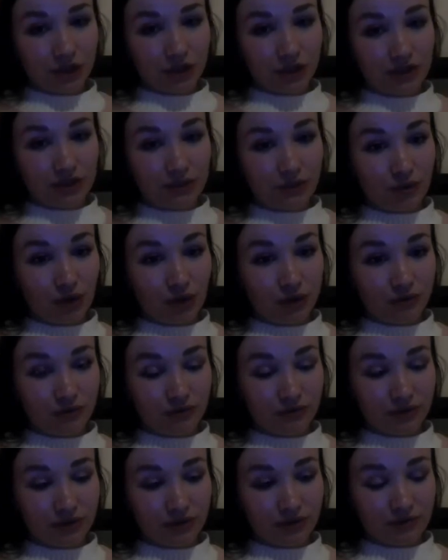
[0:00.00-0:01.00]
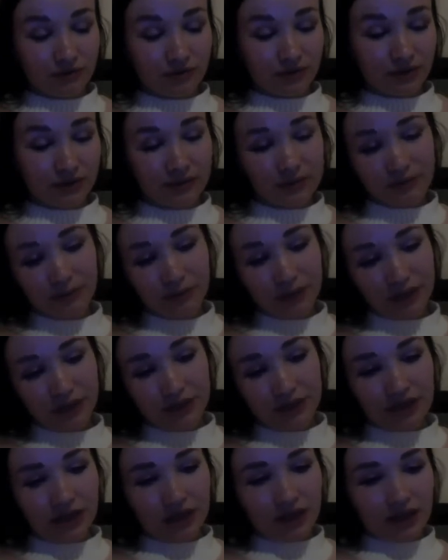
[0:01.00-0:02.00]
It's one of the,
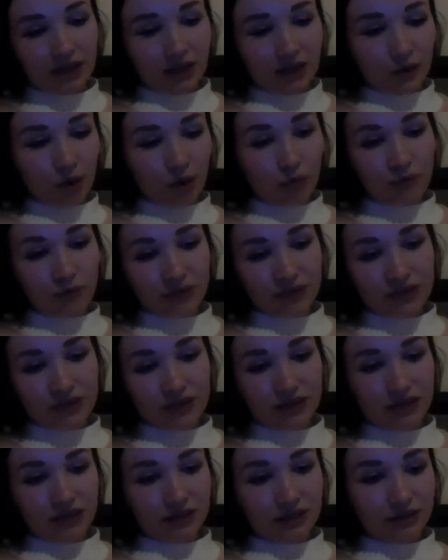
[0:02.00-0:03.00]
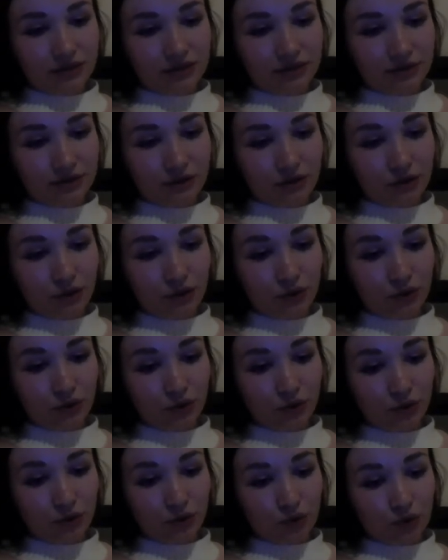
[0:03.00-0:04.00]
because obviously you
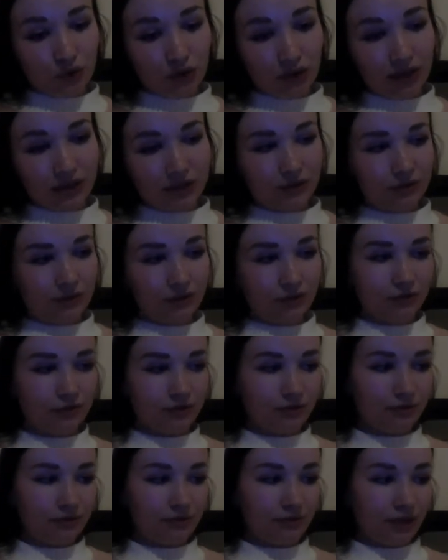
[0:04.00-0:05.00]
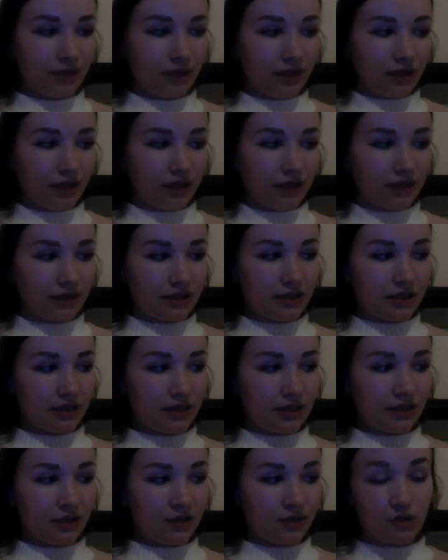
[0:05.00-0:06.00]
would like to
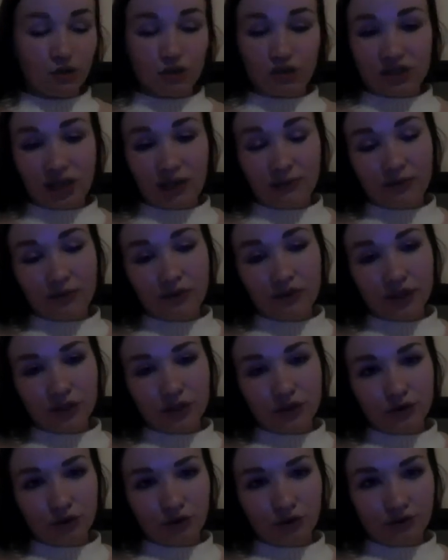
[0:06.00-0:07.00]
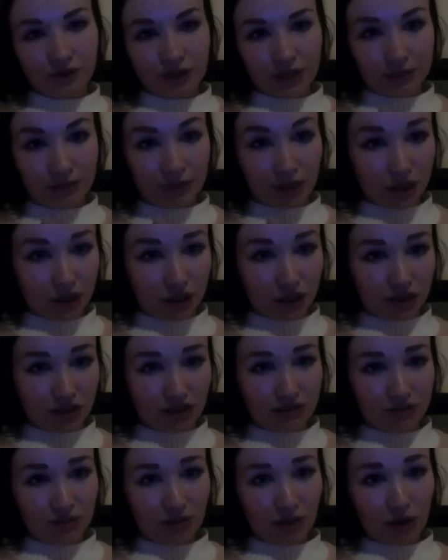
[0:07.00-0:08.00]
do something that you are very
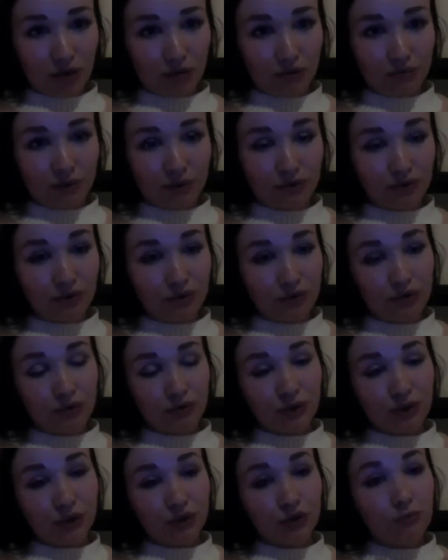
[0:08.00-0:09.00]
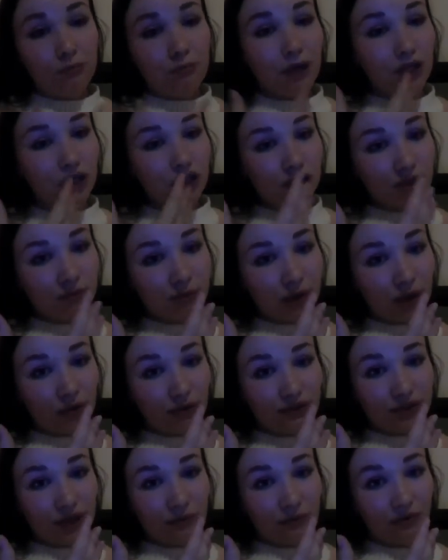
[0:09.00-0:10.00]
passionate about, but also when you are passionate
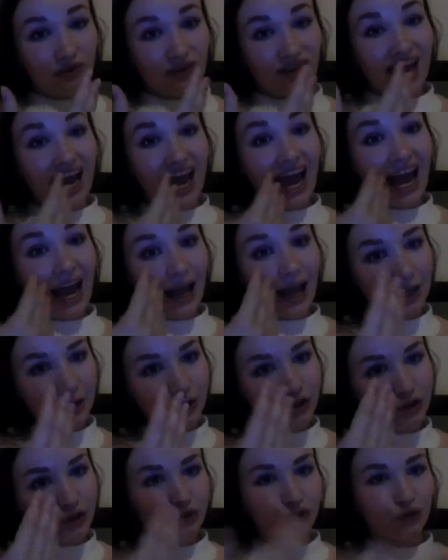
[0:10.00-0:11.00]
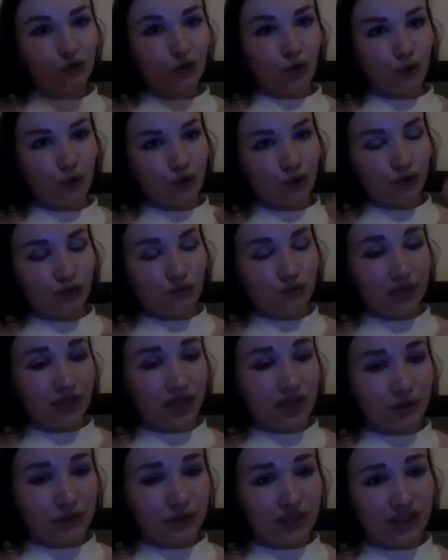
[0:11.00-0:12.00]
about something and you know you would be
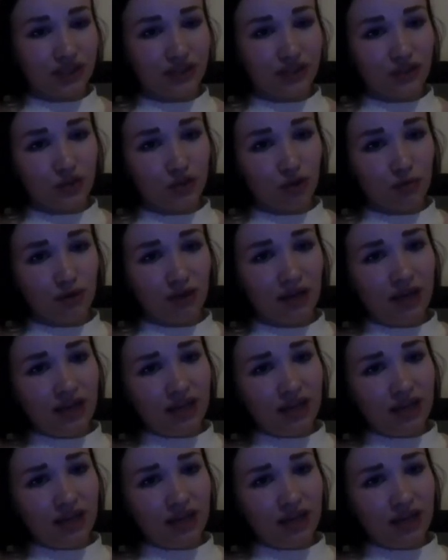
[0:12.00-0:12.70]
guaranteed a job,